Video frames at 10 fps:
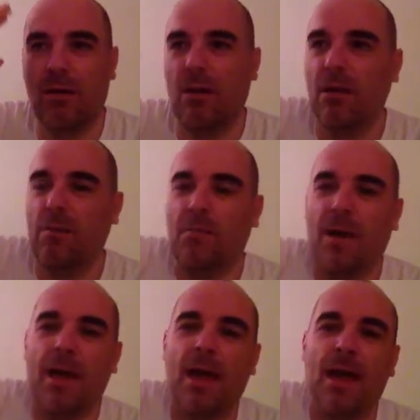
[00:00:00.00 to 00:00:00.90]
in
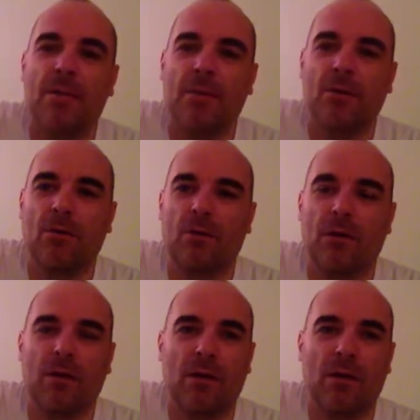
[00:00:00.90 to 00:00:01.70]
Miami or